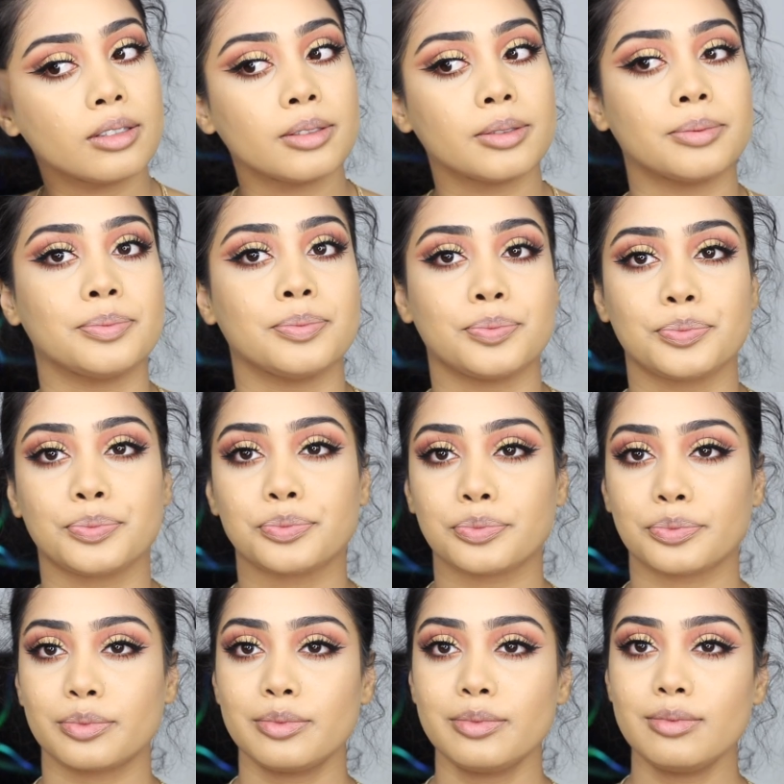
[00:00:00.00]
and
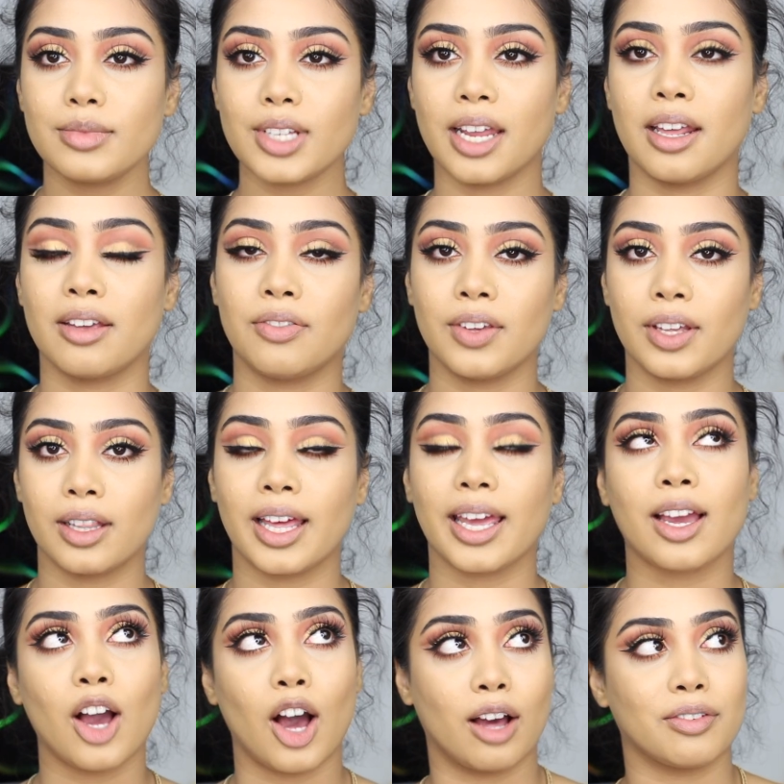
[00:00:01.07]
I feel
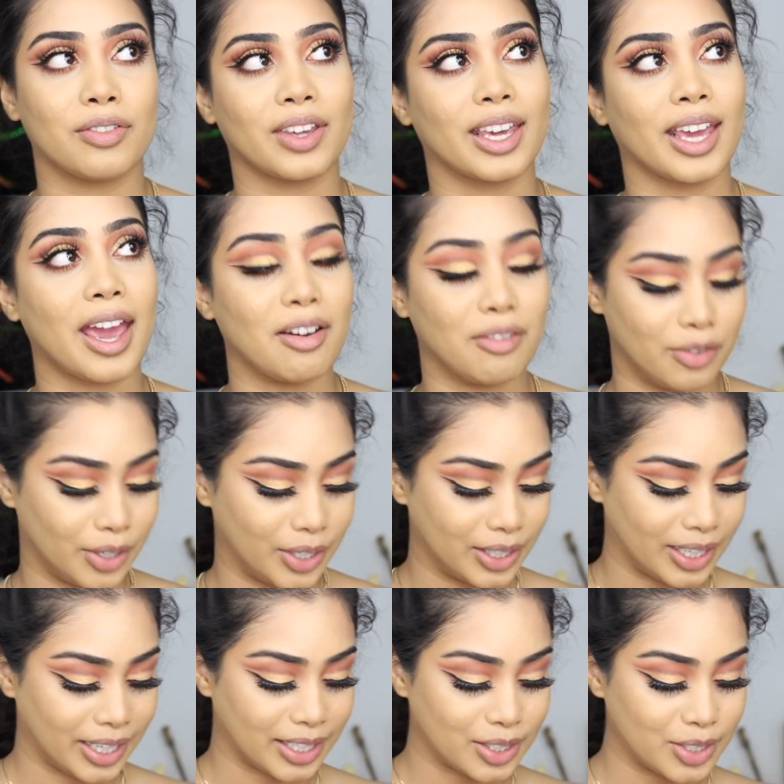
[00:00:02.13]
like coughing every
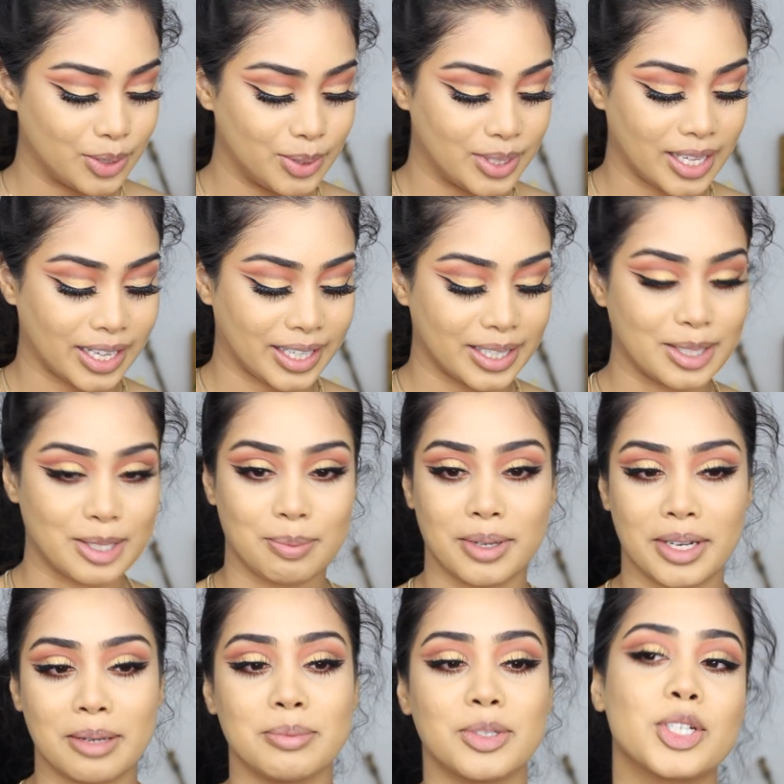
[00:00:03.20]
like two seconds,
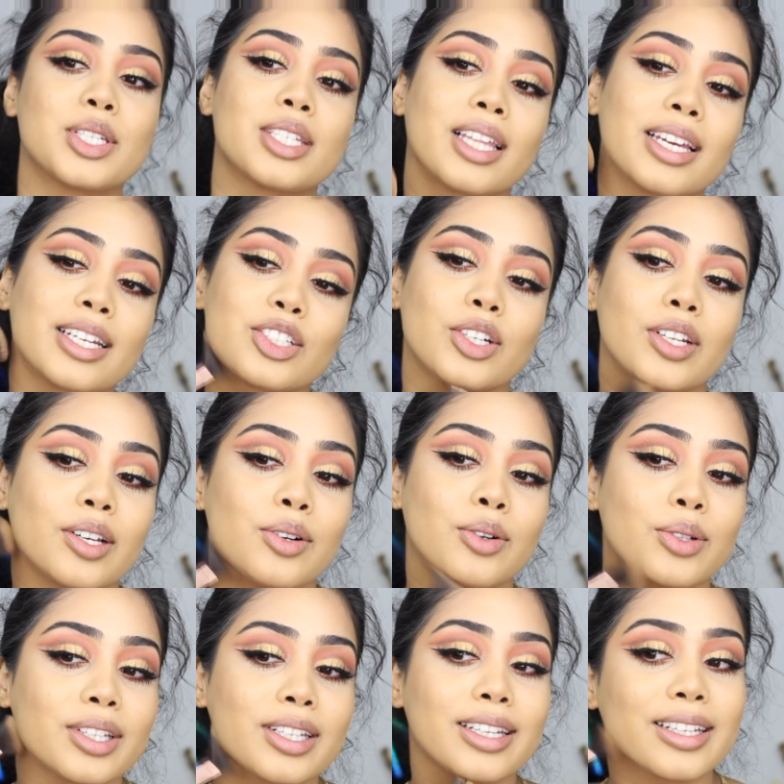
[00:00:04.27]
but I'm just like trying to
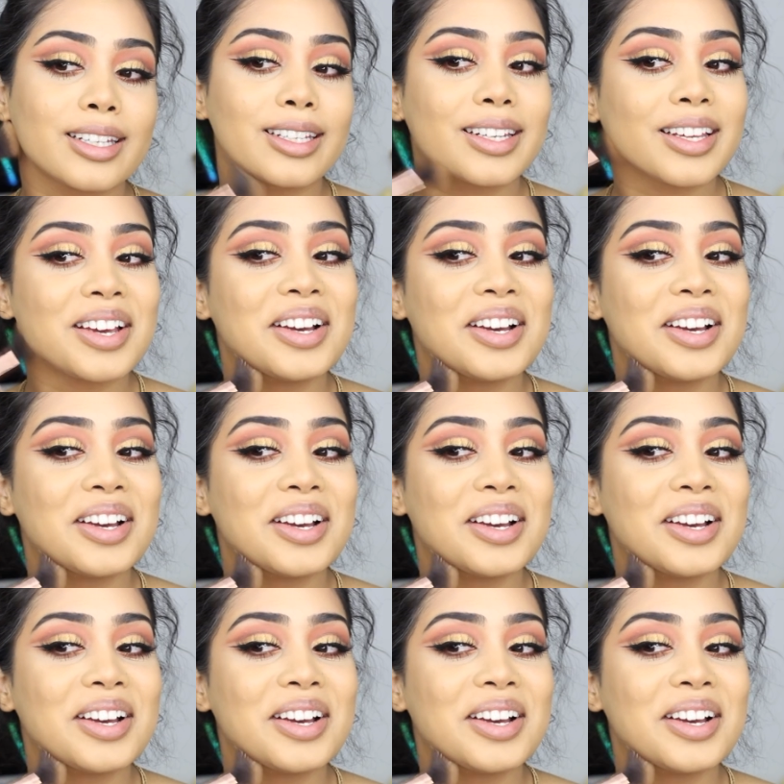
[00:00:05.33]
hold it in.